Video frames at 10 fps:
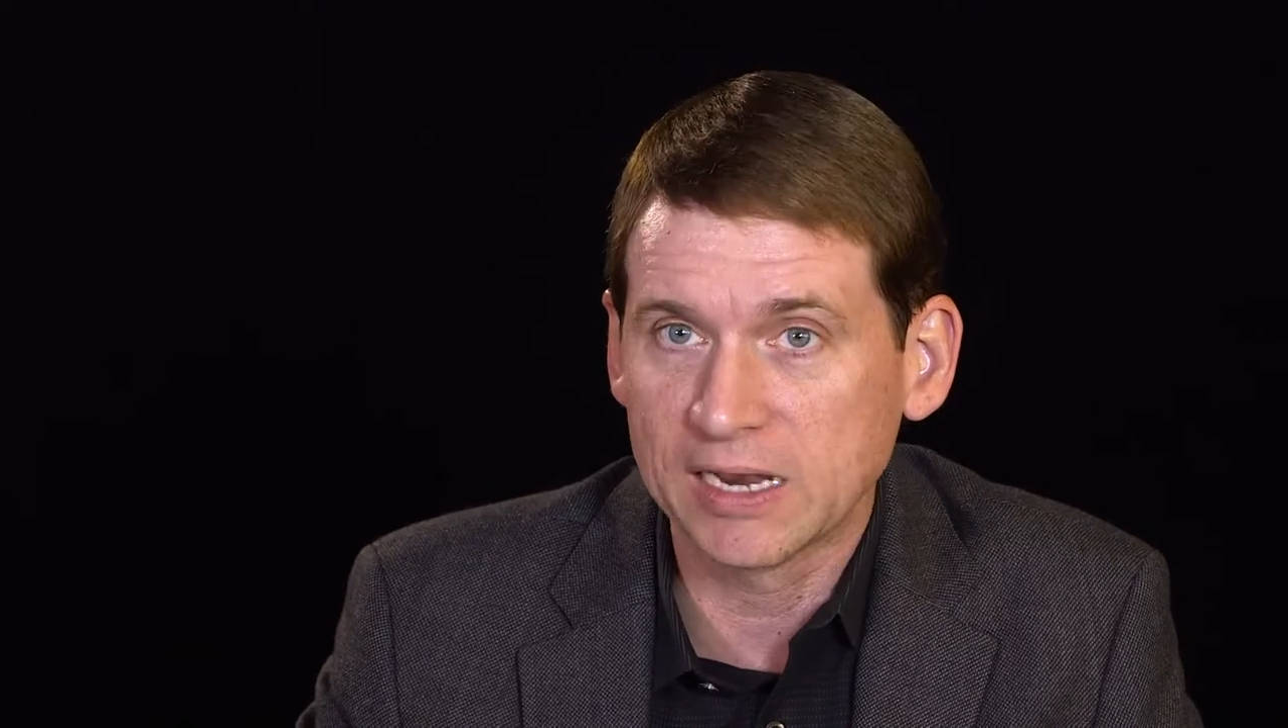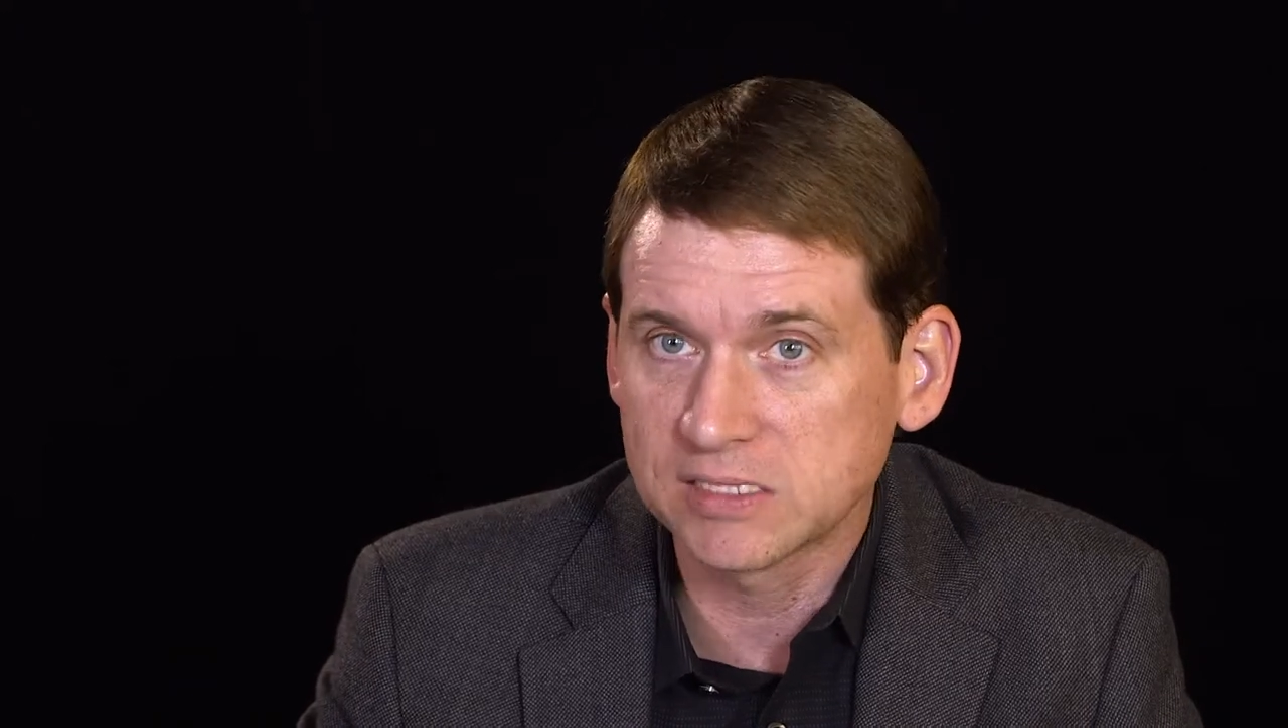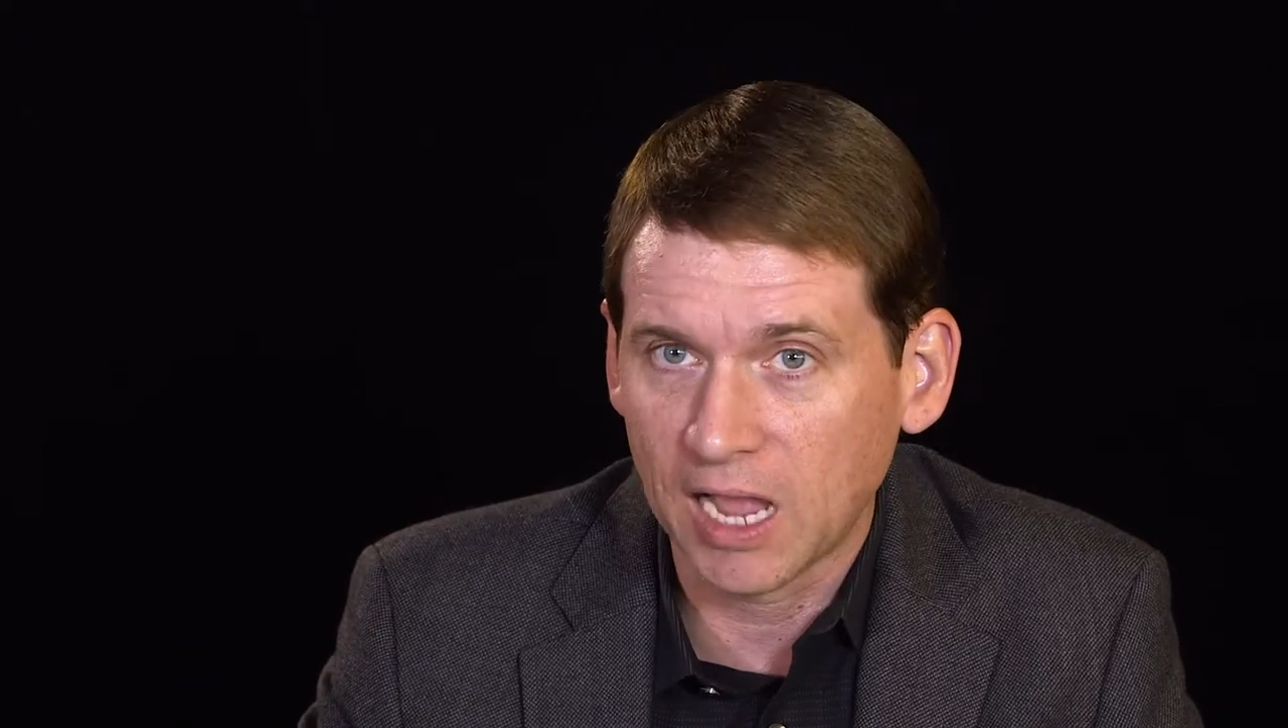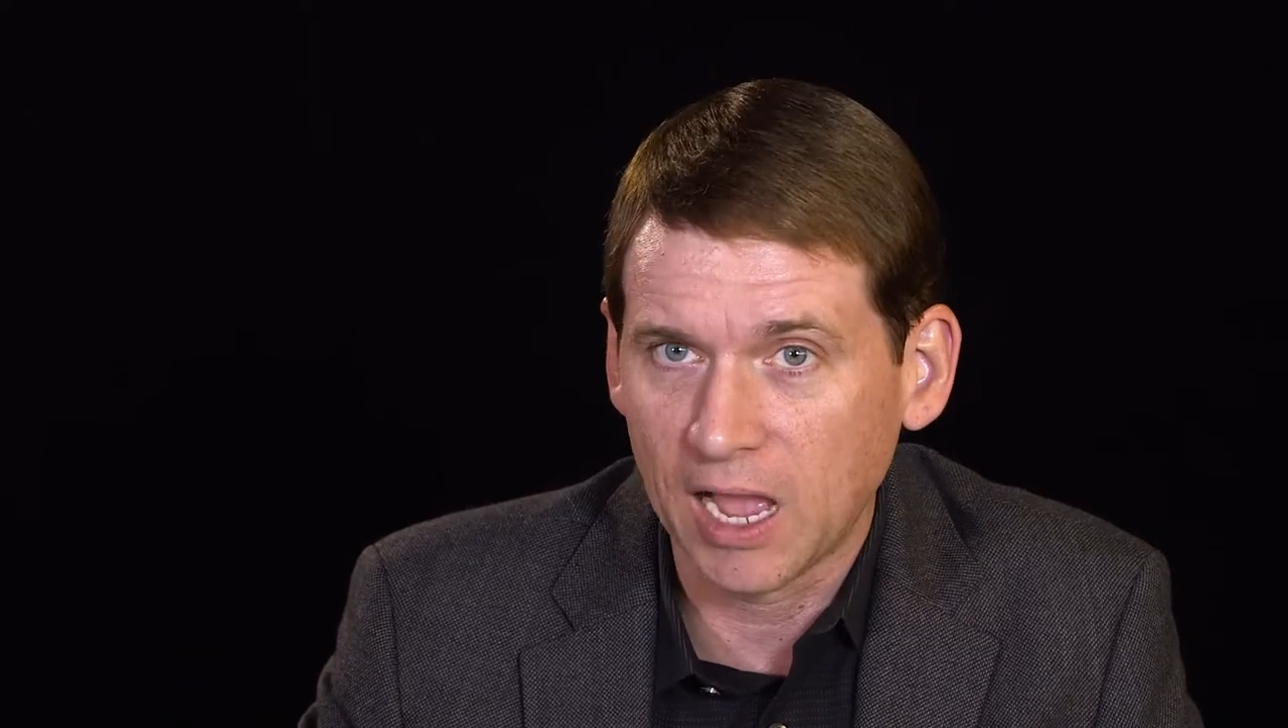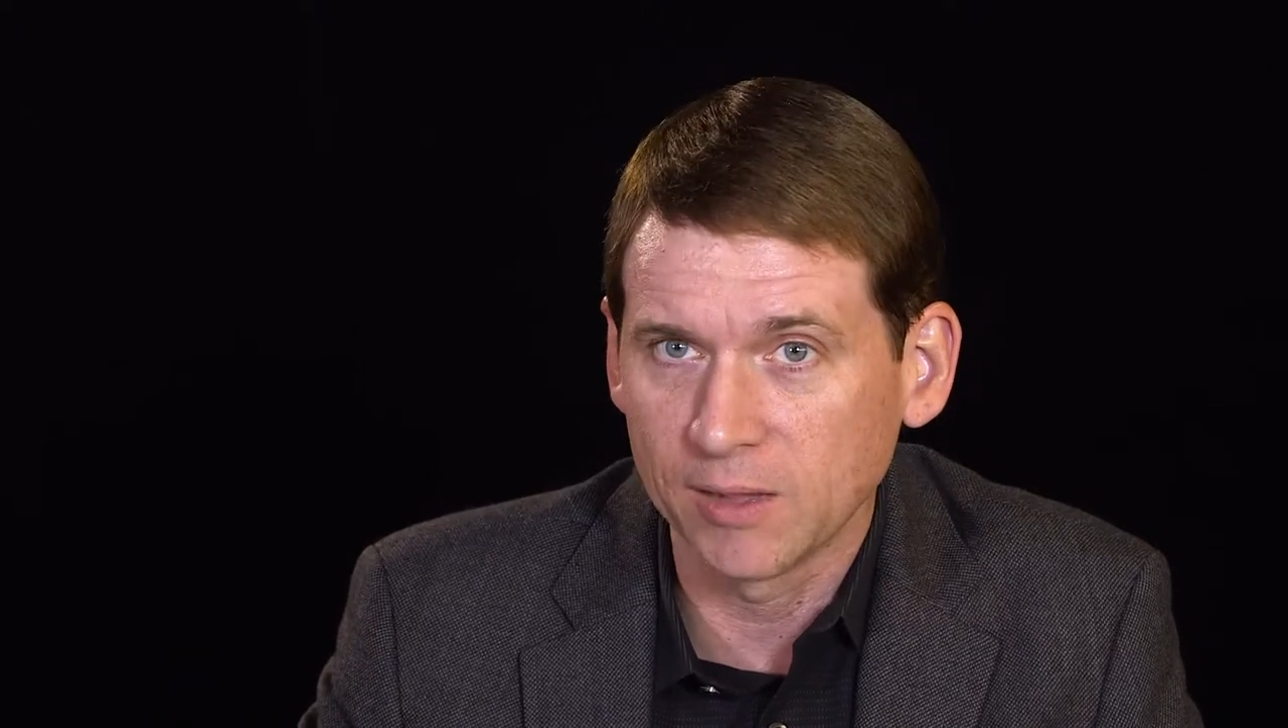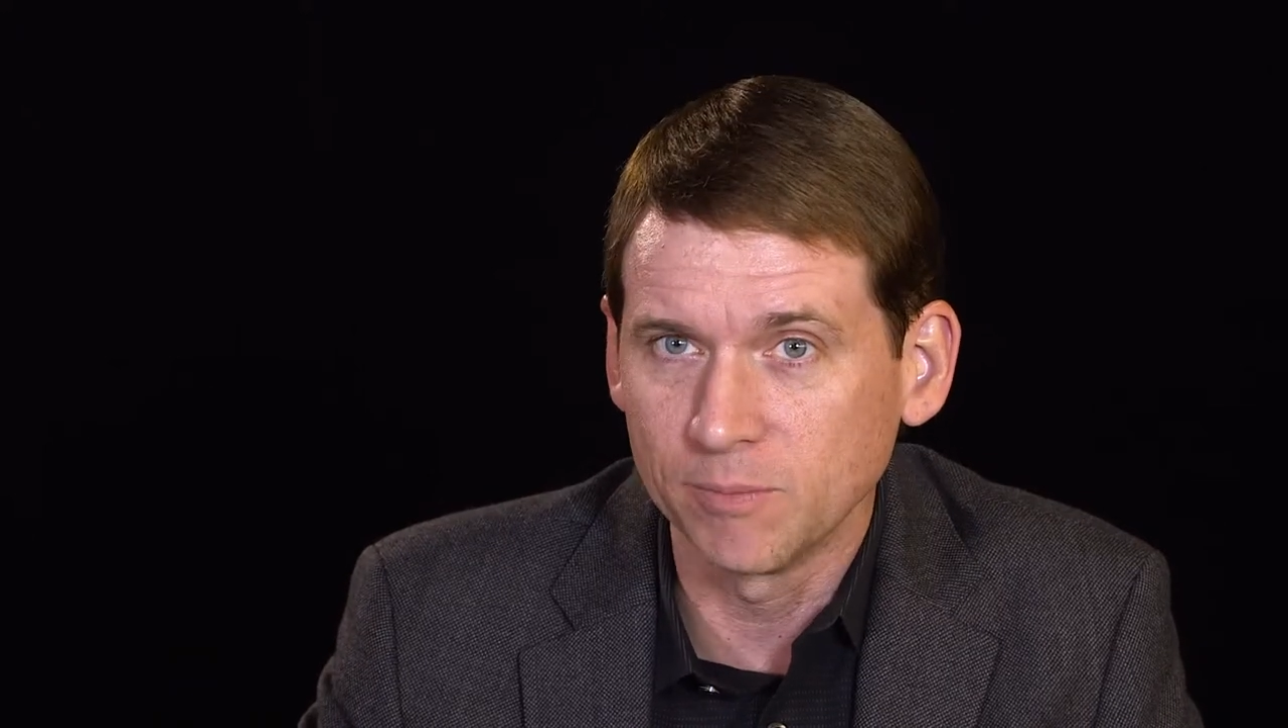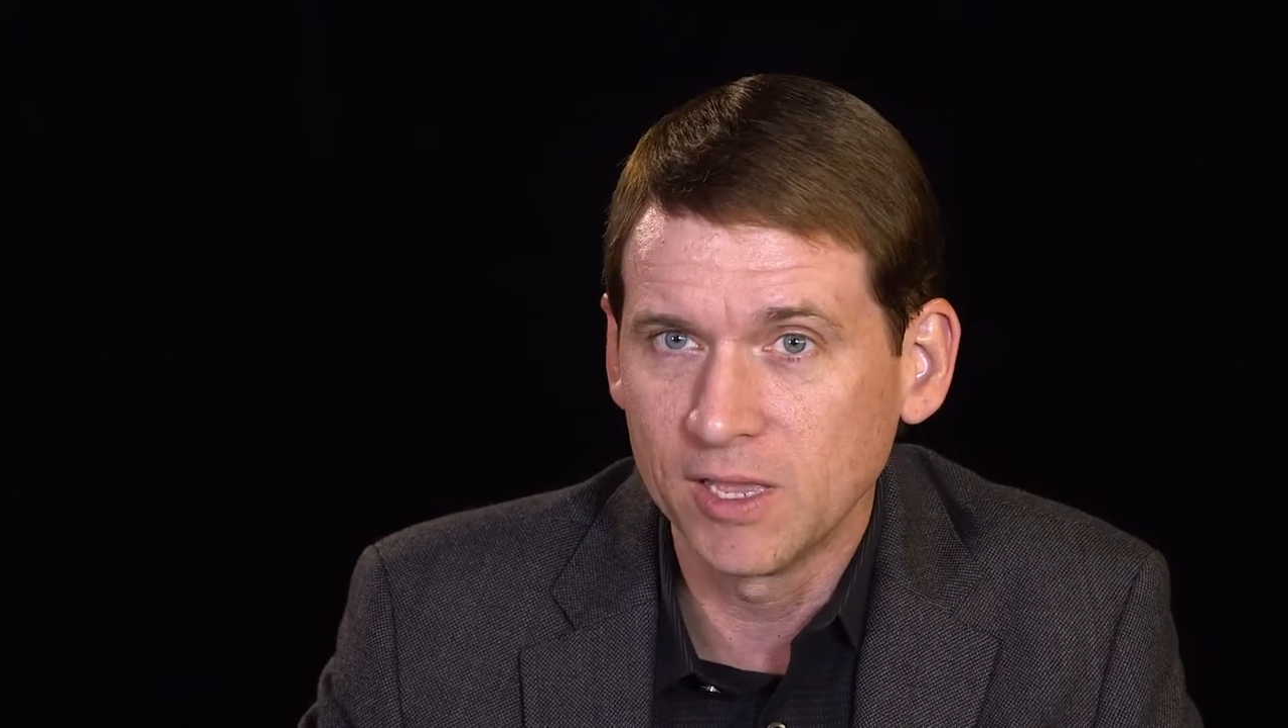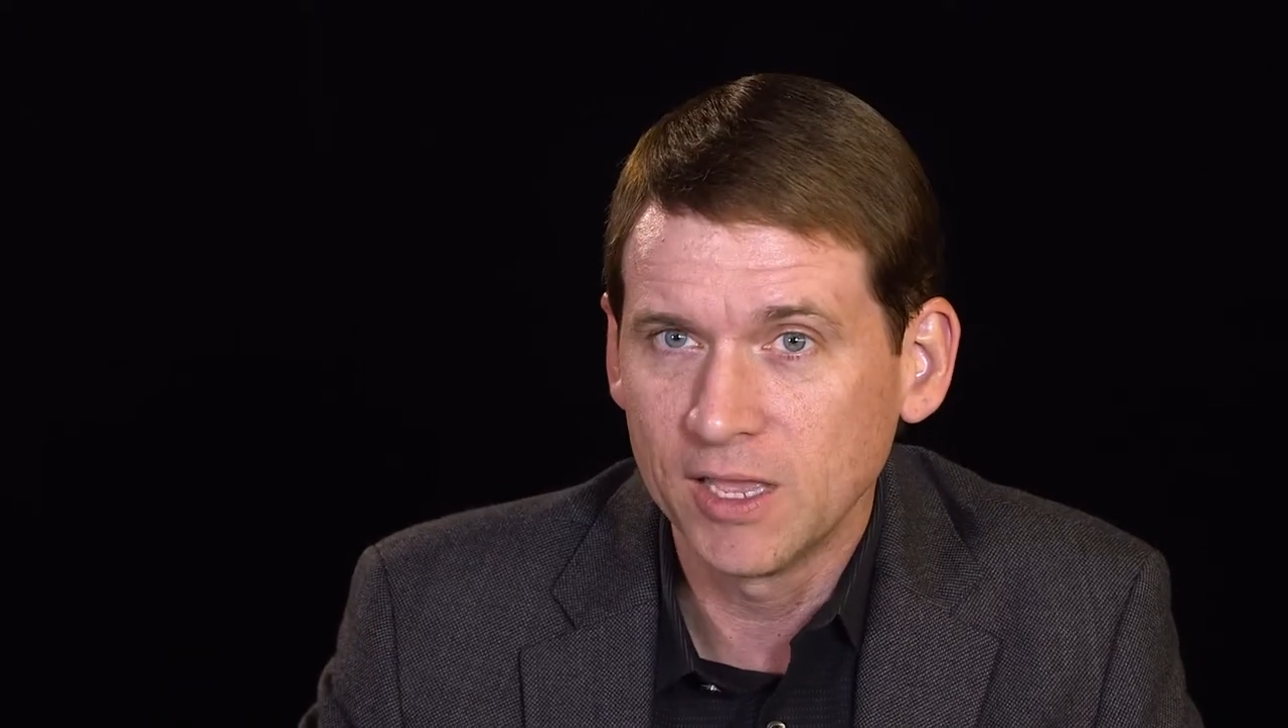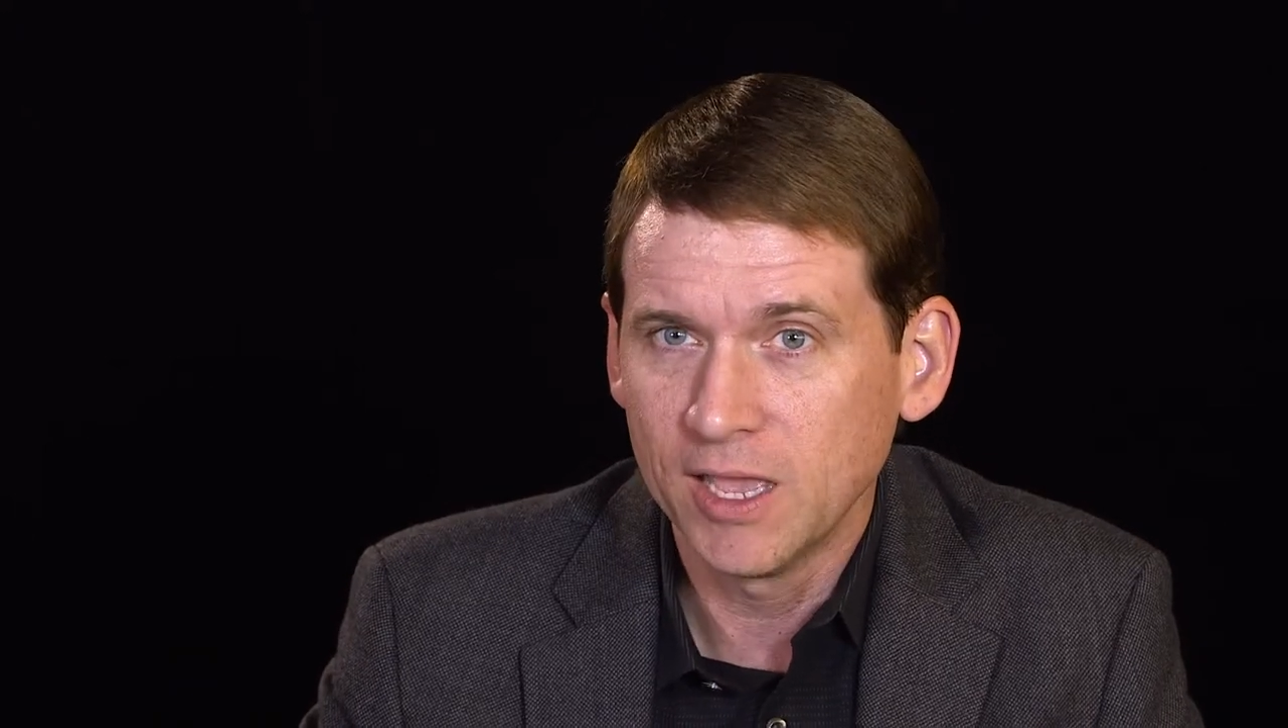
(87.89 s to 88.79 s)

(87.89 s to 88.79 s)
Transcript: at a time.